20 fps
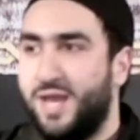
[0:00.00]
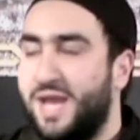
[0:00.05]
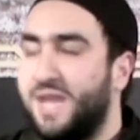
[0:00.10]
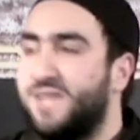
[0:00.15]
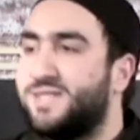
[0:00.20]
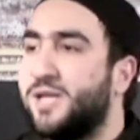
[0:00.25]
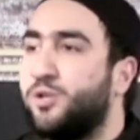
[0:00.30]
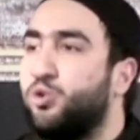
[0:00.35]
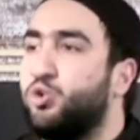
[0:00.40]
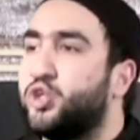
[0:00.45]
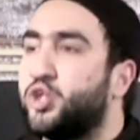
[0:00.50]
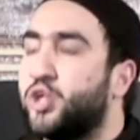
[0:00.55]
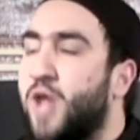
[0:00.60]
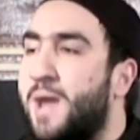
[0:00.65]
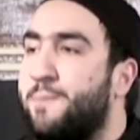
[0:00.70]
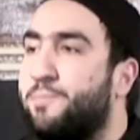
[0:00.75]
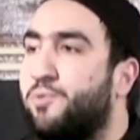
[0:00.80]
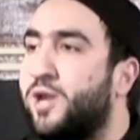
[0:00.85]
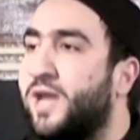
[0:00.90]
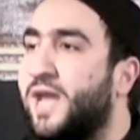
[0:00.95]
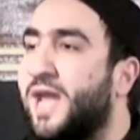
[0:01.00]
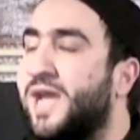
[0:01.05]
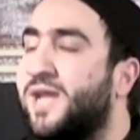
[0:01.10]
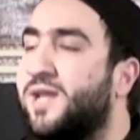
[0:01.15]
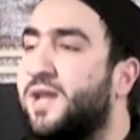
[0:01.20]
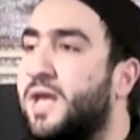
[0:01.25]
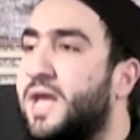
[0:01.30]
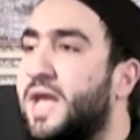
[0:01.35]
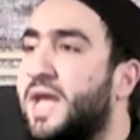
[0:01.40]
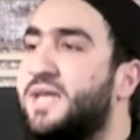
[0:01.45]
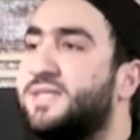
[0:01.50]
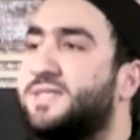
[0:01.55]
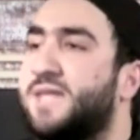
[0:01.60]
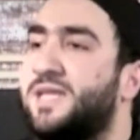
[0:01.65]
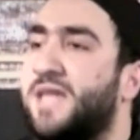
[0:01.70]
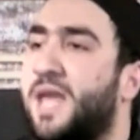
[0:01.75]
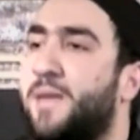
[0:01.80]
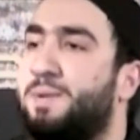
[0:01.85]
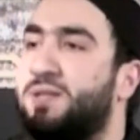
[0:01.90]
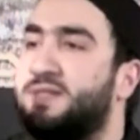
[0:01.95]
He said, who should I bring in? He
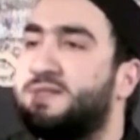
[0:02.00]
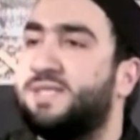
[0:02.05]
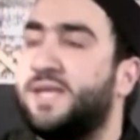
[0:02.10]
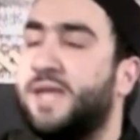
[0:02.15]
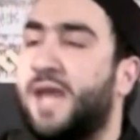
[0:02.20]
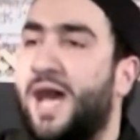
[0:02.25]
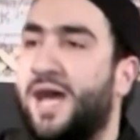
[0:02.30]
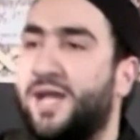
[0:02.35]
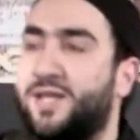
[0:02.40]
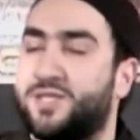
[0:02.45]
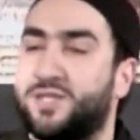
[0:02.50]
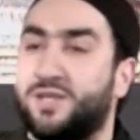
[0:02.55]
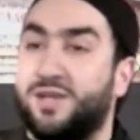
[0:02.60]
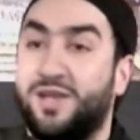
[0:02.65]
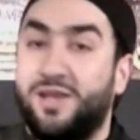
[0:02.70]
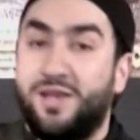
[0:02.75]
said, Ibn Ziyad.